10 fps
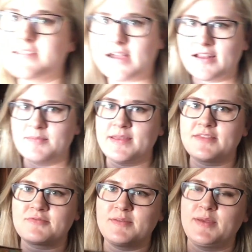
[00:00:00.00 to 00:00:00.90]
it's gotta be
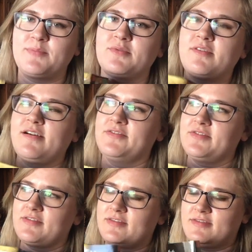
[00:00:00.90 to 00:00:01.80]
three people
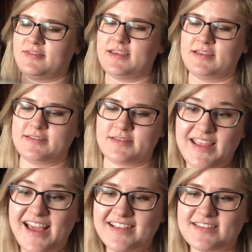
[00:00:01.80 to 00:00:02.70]
on these.
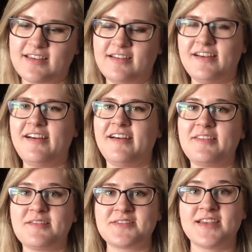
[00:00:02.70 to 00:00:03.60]
Yes,
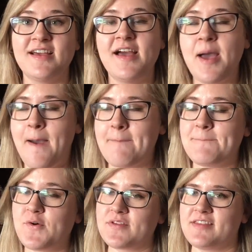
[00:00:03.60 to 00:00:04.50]
there's
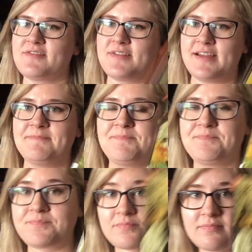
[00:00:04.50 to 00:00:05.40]
more than three.
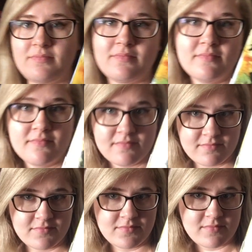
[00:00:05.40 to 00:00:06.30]

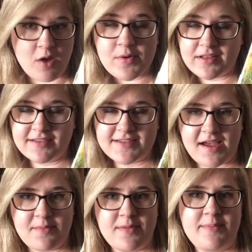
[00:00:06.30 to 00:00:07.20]
A Wrinkle in
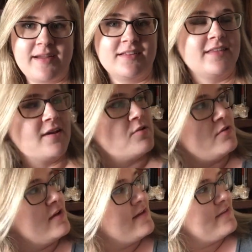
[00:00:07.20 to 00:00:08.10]
Time by Madeline
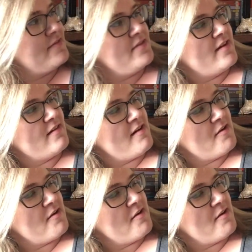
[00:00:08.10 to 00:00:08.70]
L'Engle. There